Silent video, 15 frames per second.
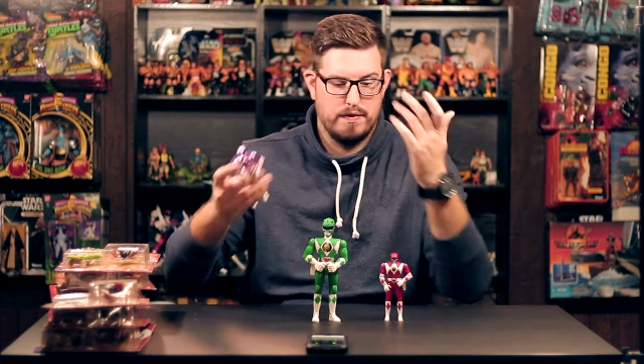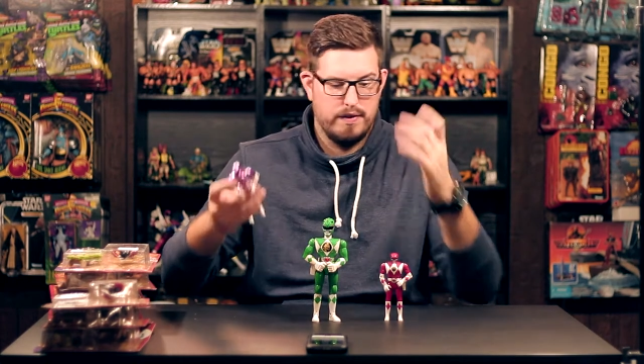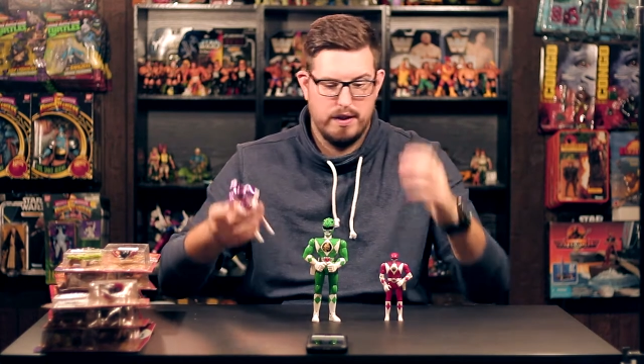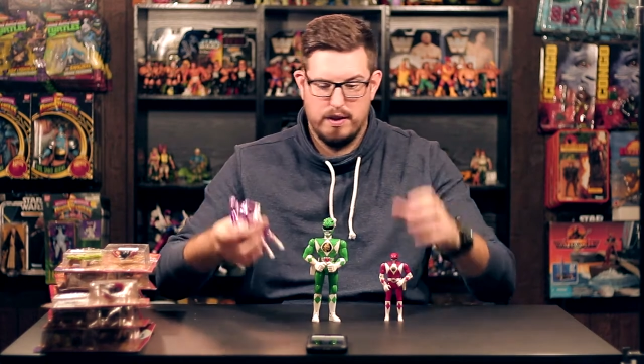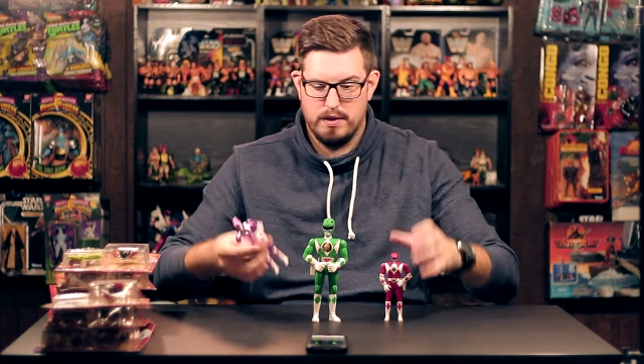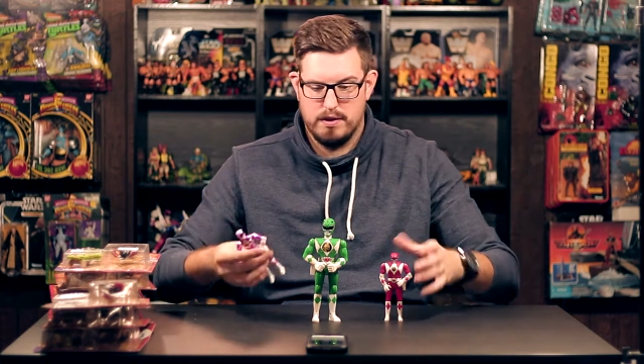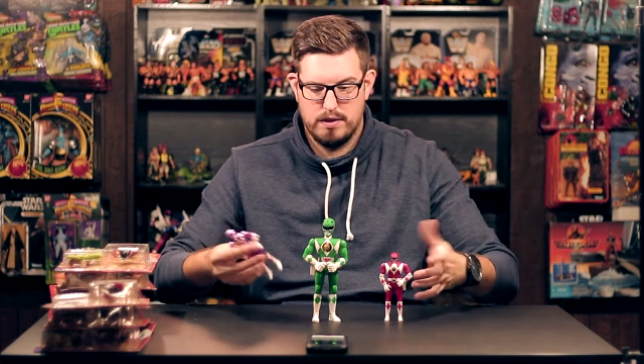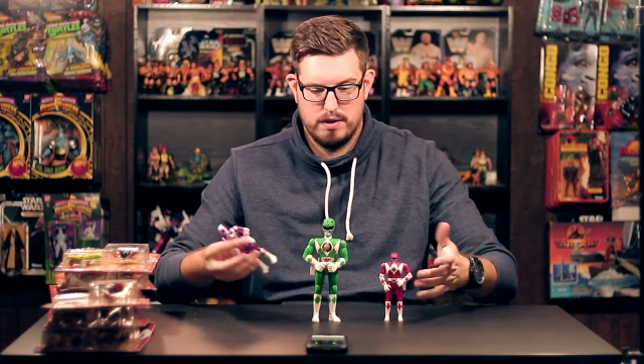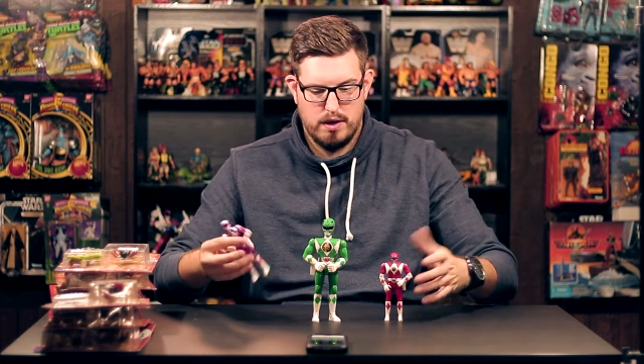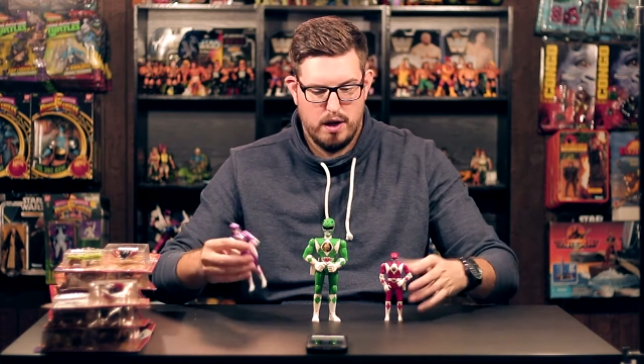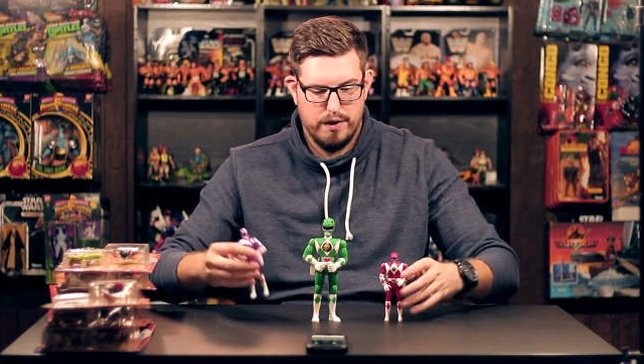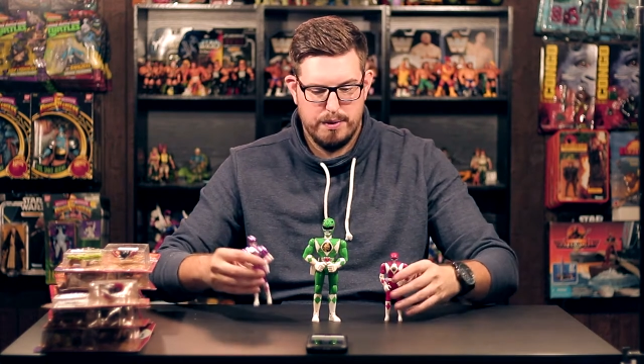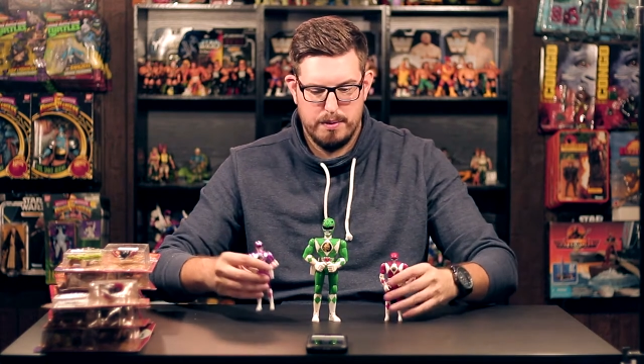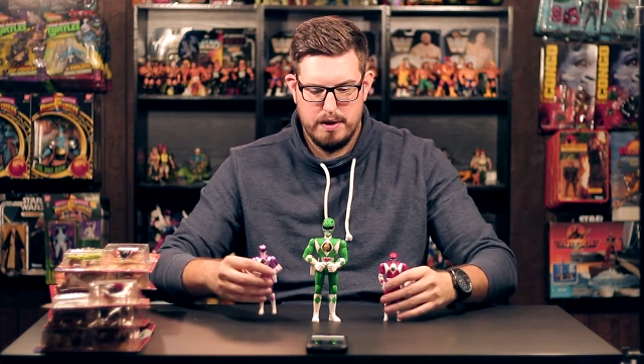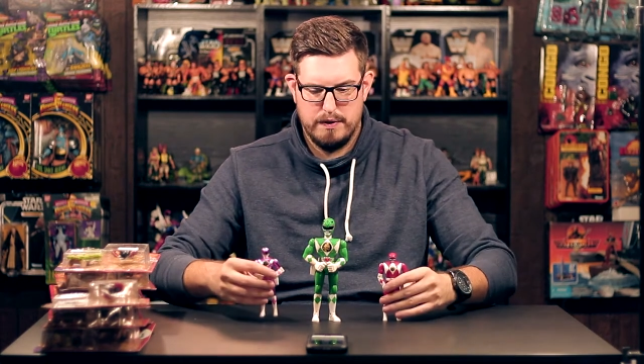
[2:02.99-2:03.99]
figures.
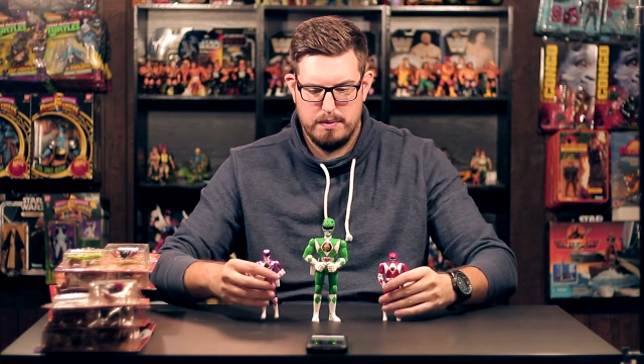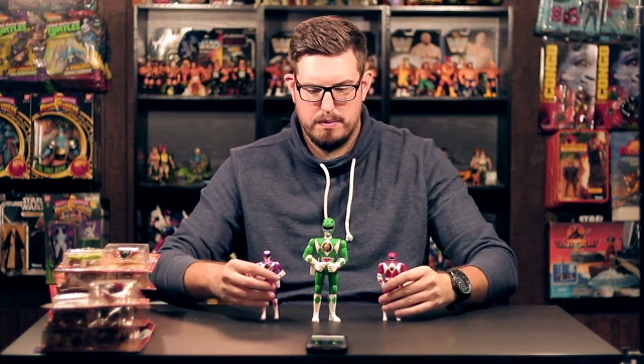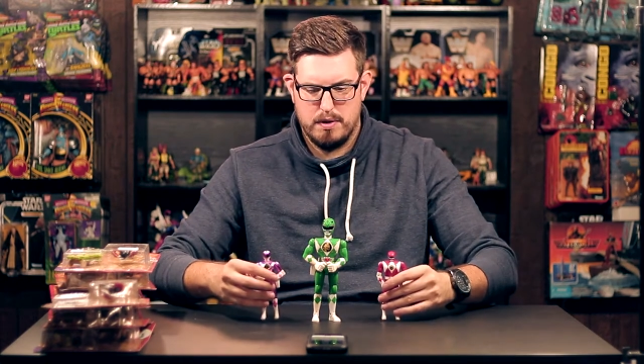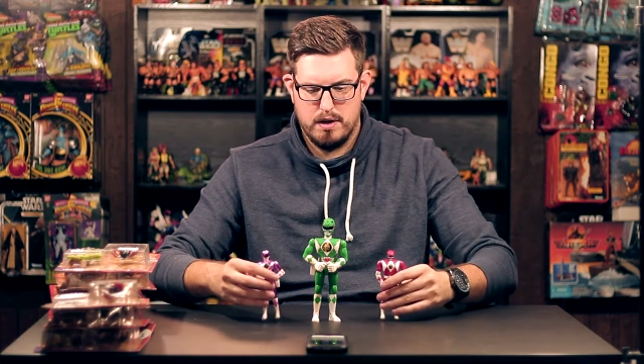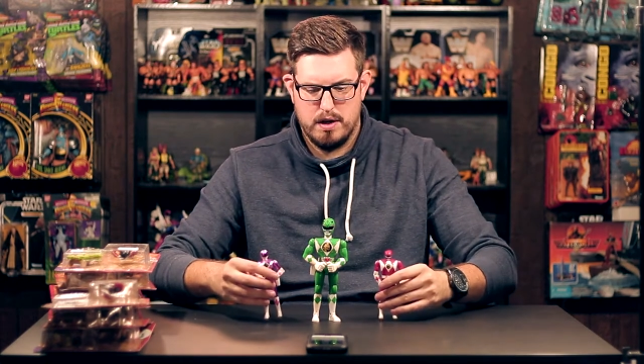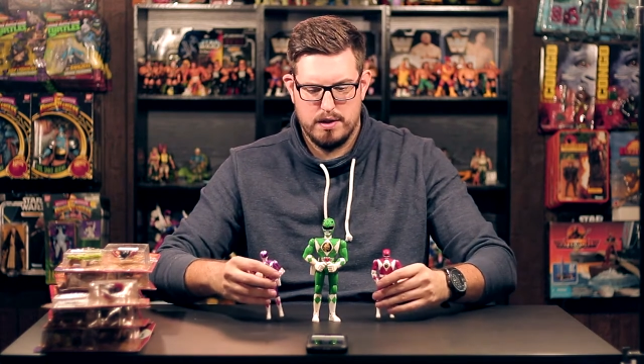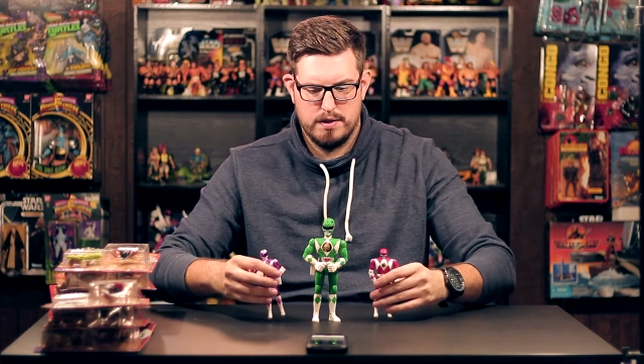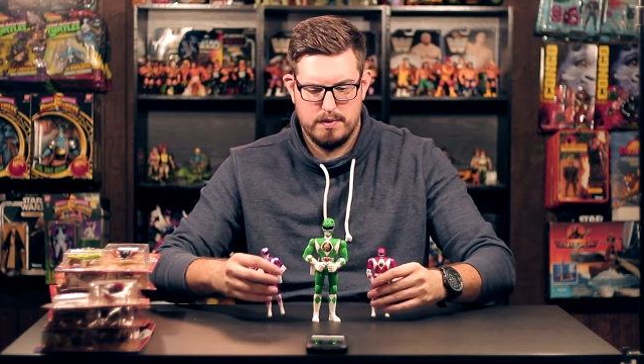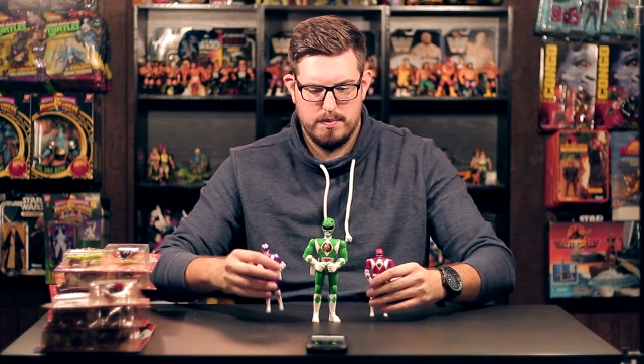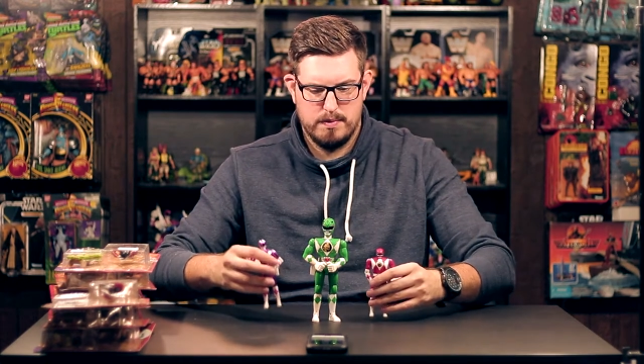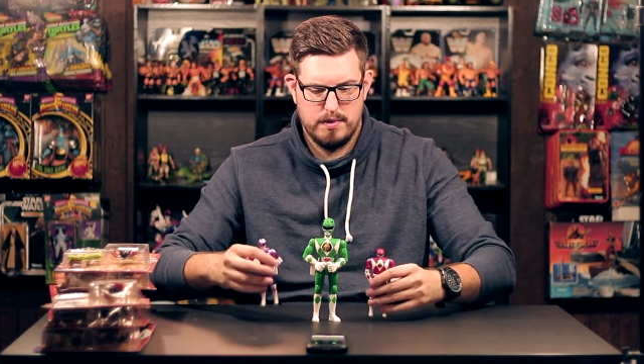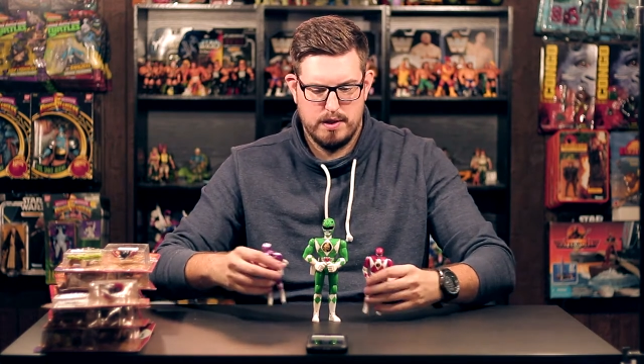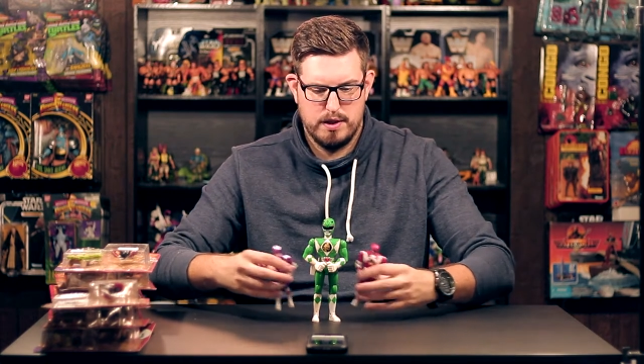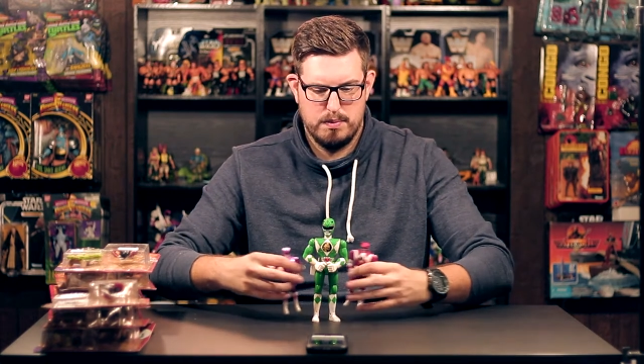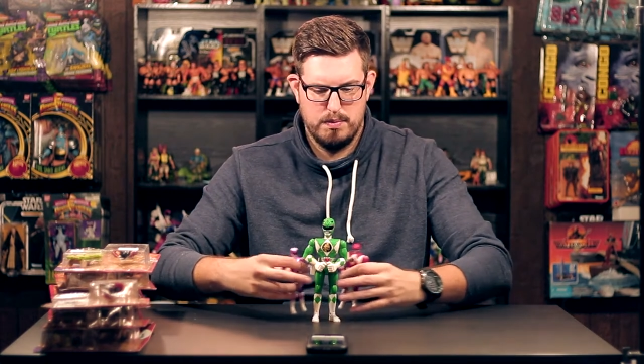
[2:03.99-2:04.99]
All three of them are awesome.
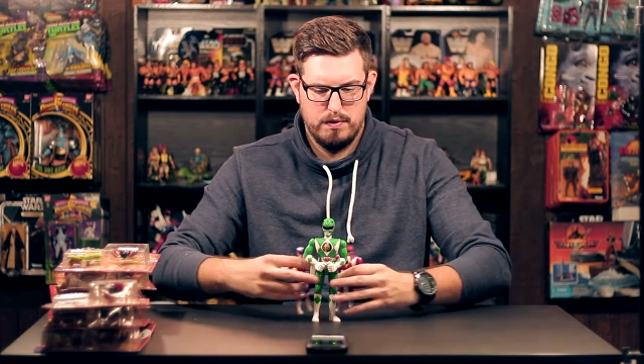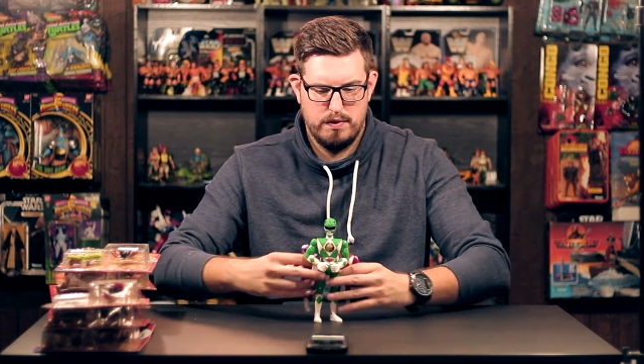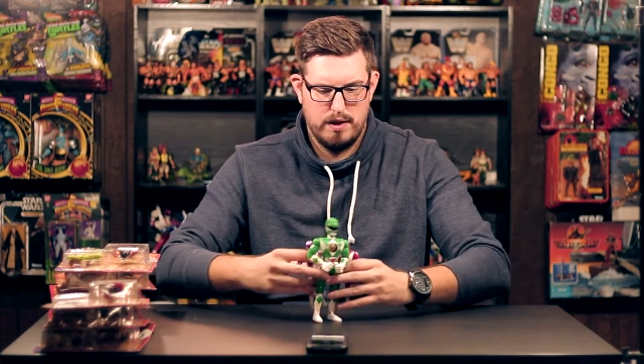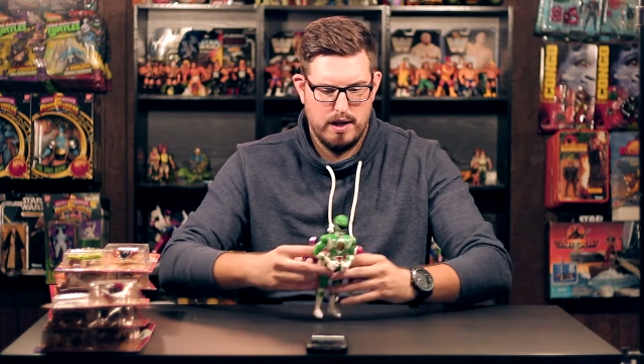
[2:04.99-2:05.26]
So let's move you